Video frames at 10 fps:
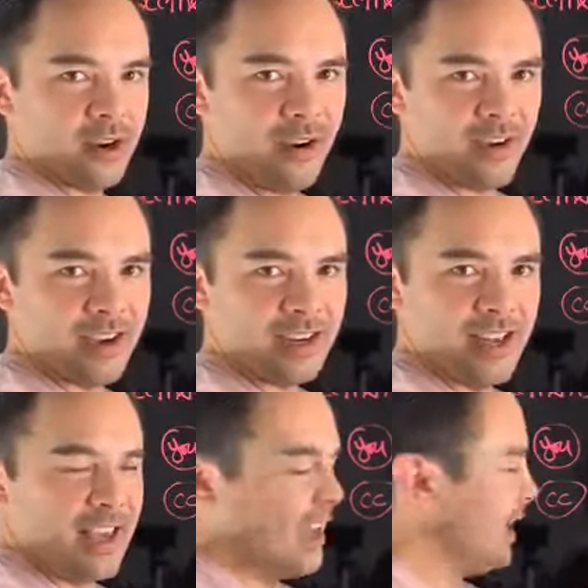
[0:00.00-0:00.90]
all right?
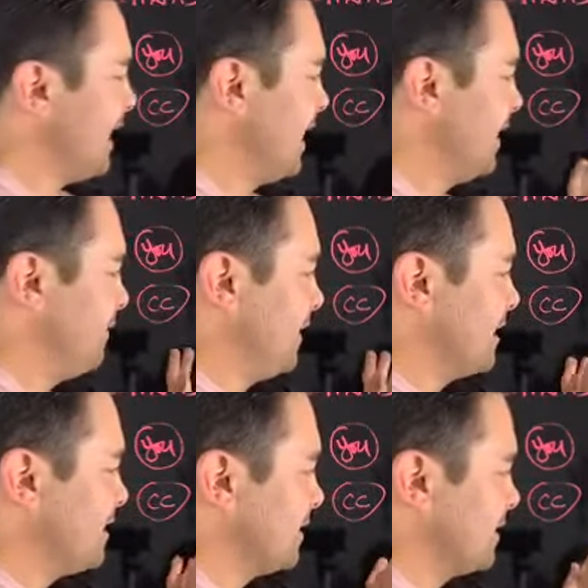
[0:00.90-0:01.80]
If
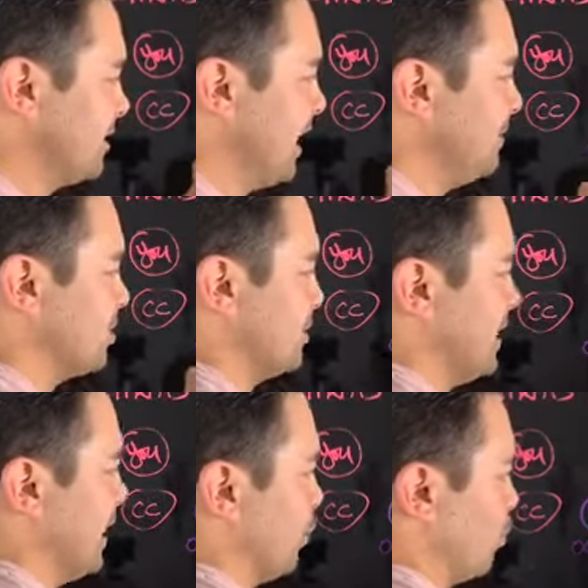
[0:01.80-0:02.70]
this team starts
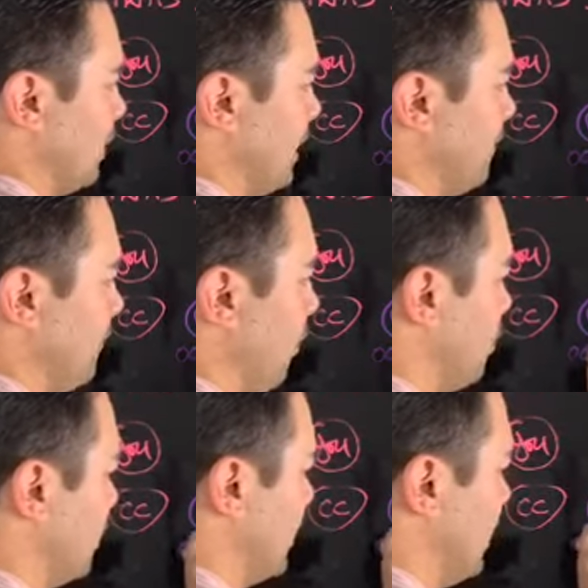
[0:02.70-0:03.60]
getting really
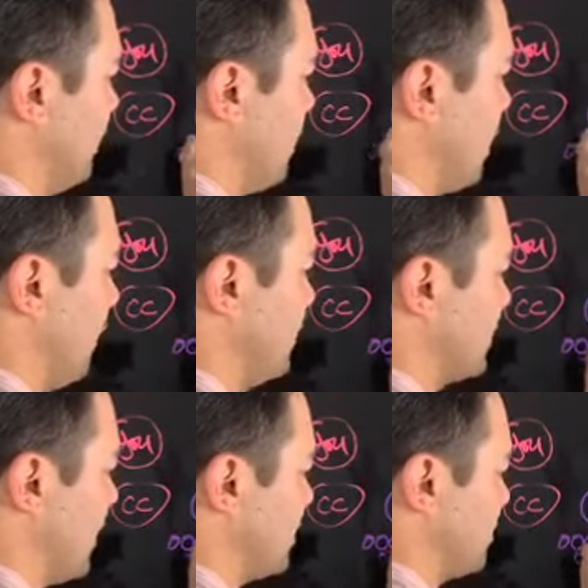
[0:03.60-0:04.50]
full and you've got all these
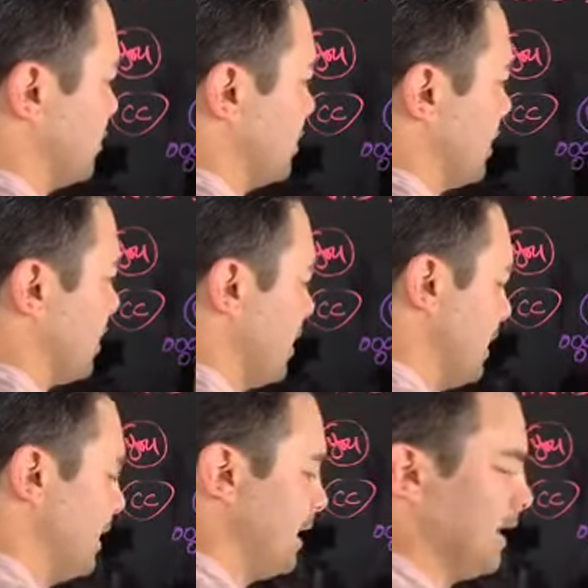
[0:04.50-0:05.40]
customers here,
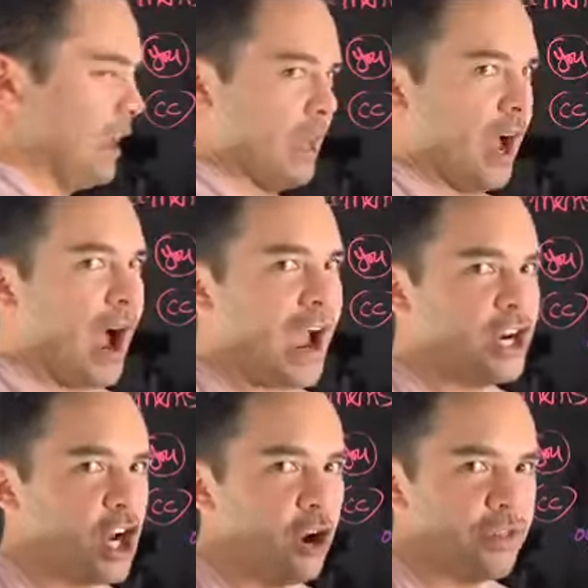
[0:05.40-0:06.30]
I
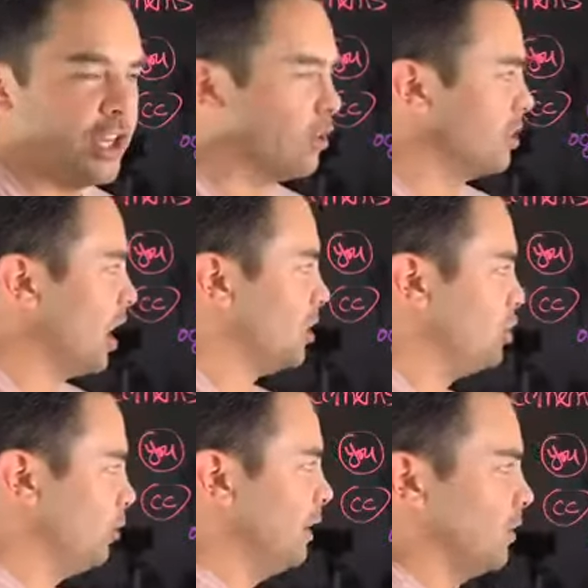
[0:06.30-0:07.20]
know that you're not
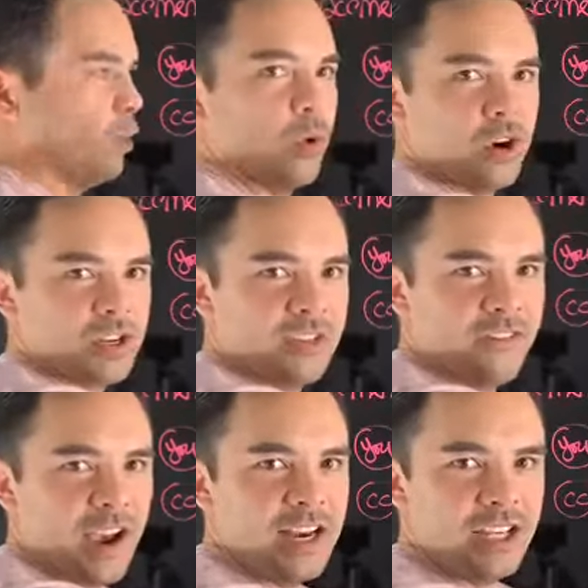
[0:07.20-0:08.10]
doing the work to
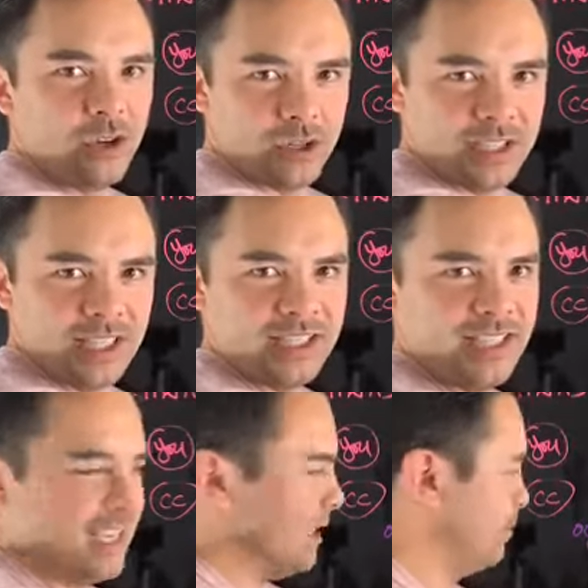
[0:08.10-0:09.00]
finding your
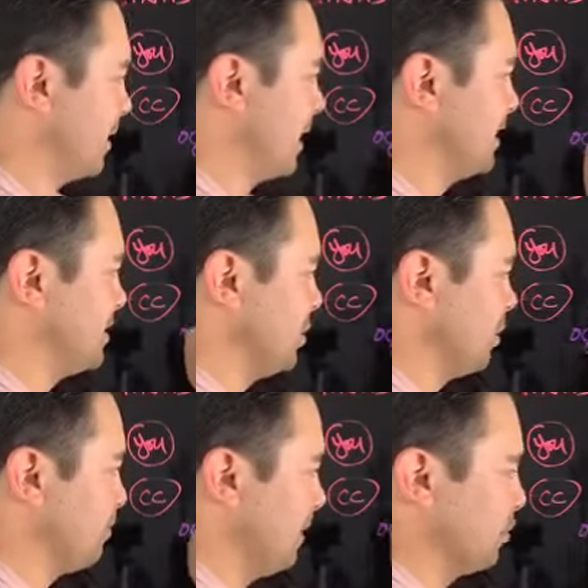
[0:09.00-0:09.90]
CC because
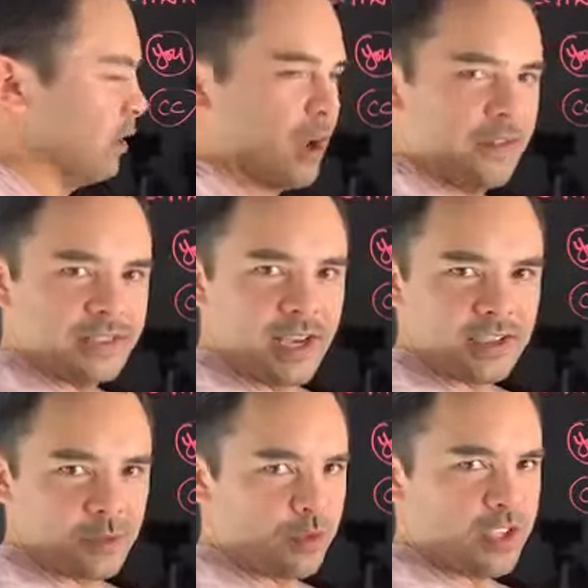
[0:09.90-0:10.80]
you're enrolling all these
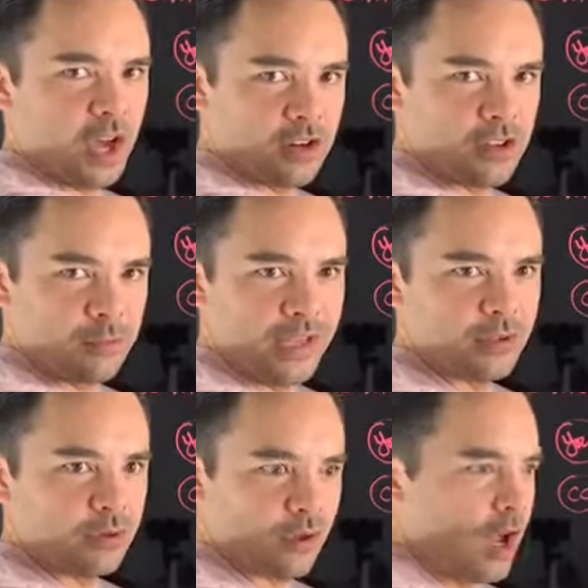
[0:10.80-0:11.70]
customers under the
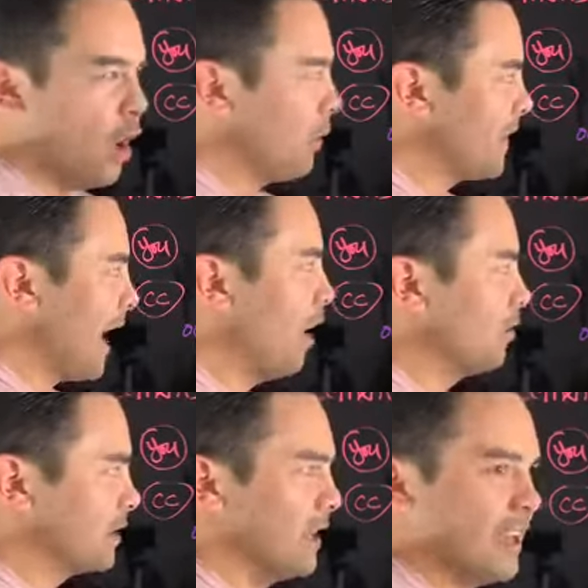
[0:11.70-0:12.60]
placeholder
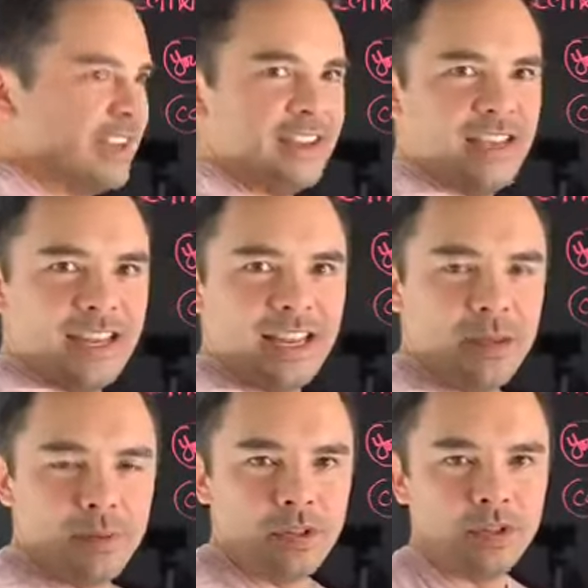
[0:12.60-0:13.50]
without getting any
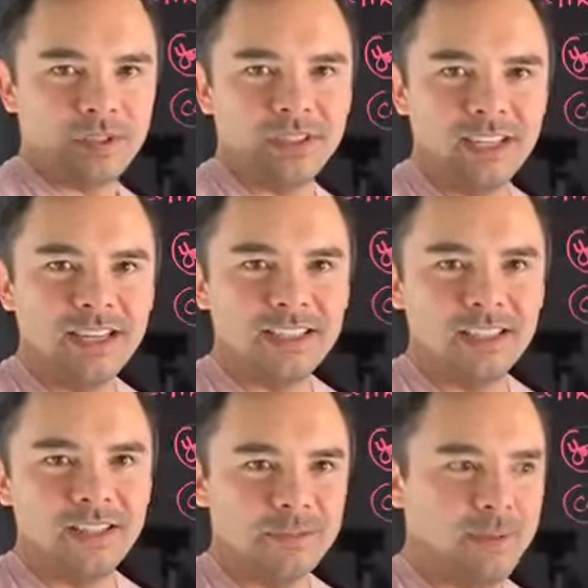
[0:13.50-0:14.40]
builders.
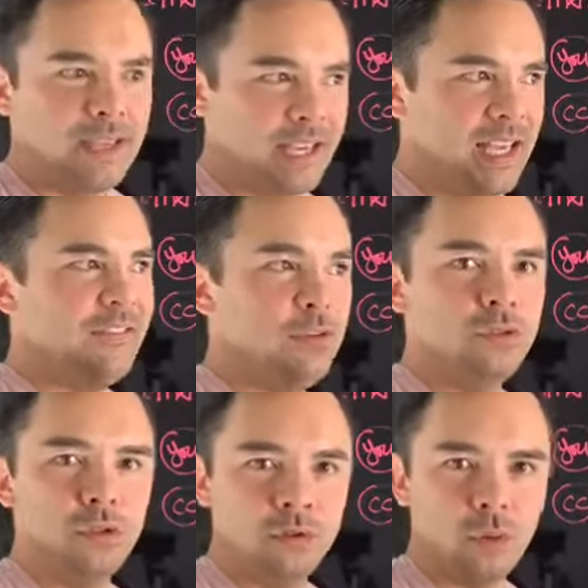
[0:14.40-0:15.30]
Statistically speaking, if you
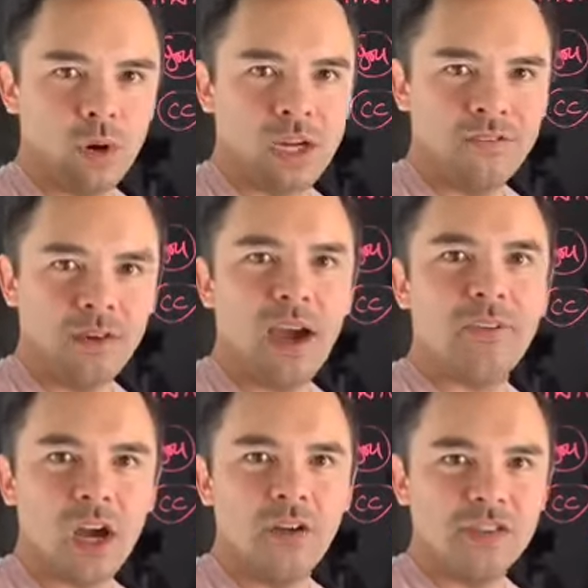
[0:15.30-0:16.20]
do the work, if you have the
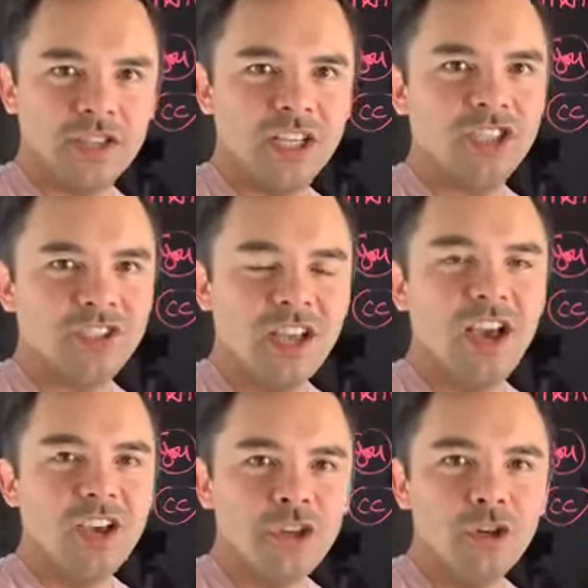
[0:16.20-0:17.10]
conversations,
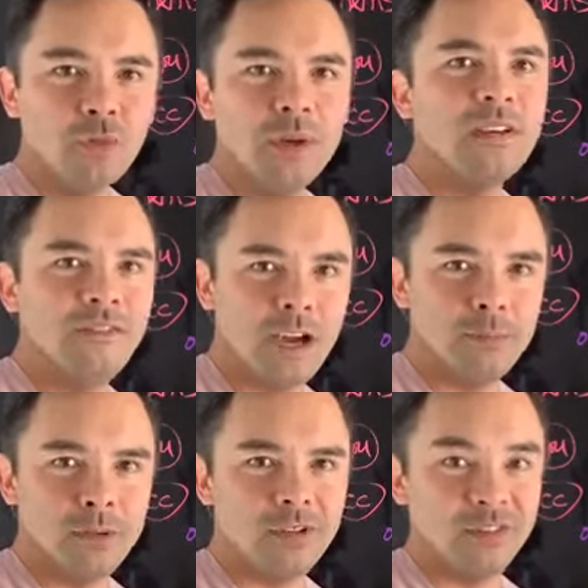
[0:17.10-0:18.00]
you will find
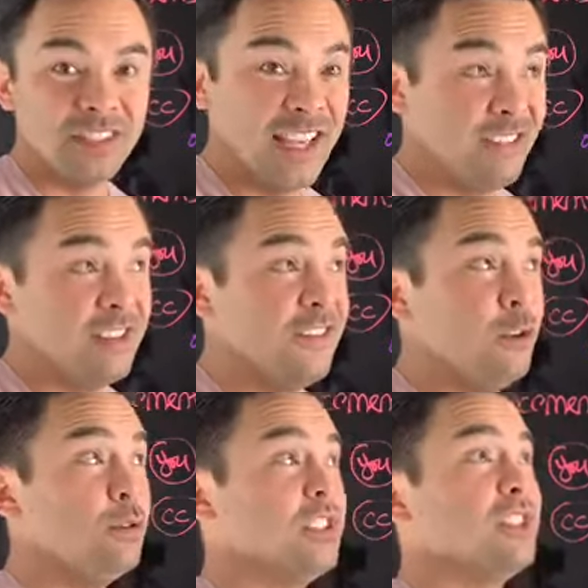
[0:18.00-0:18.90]
builders. Even if
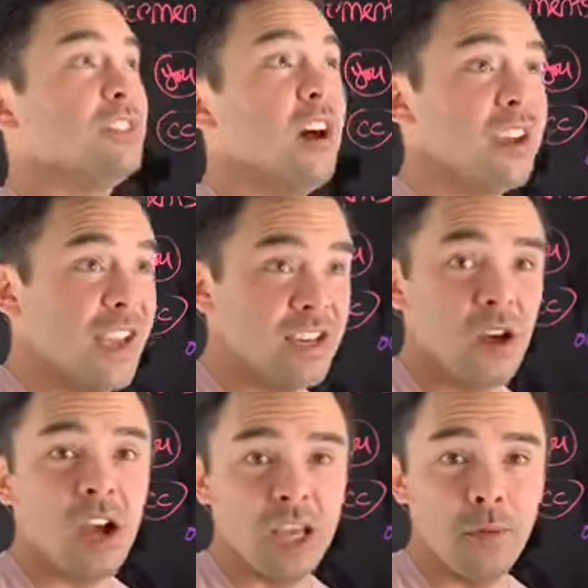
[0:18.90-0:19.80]
you suck at
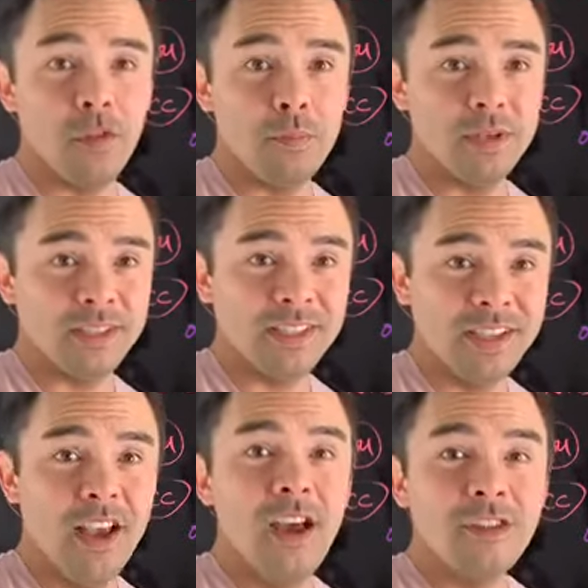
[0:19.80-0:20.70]
talking about the business,
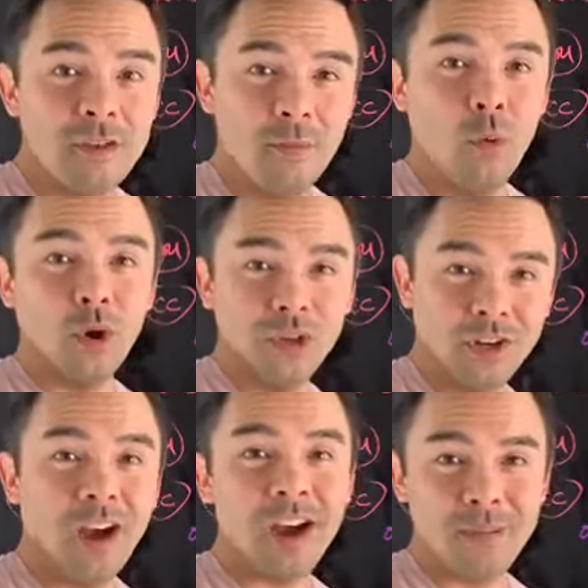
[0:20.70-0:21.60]
the more you
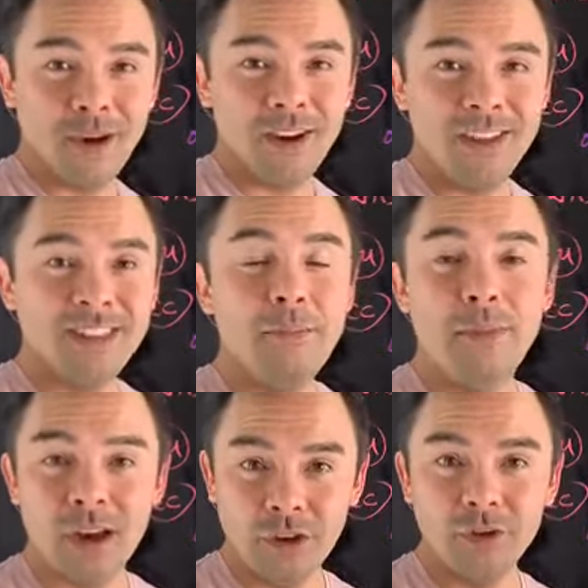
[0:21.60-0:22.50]
talk about it, the
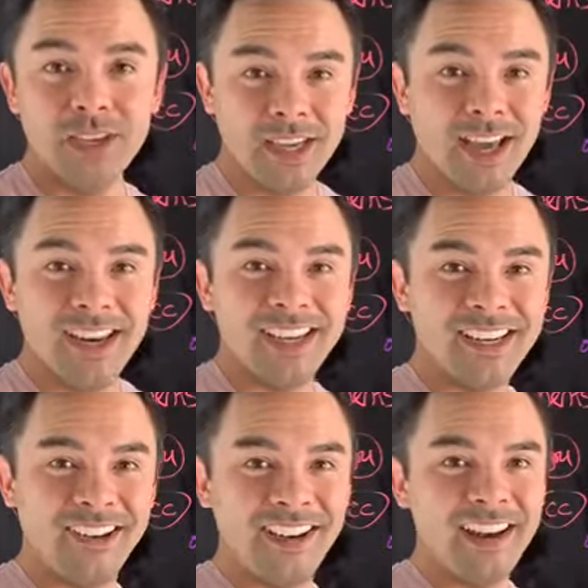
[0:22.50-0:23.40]
better you'll get at it,
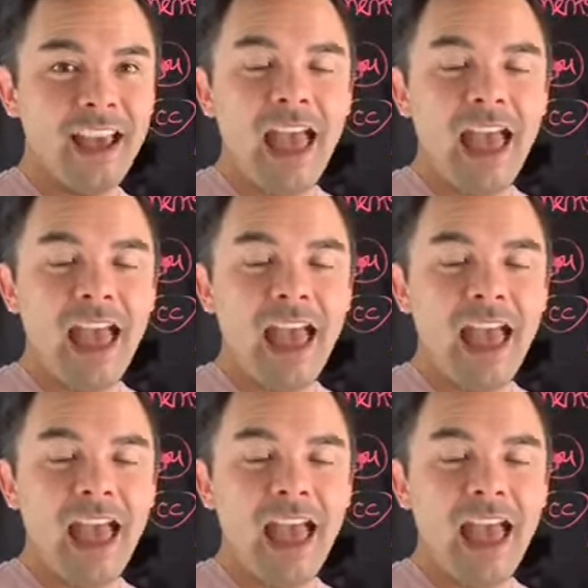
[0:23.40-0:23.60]
all right?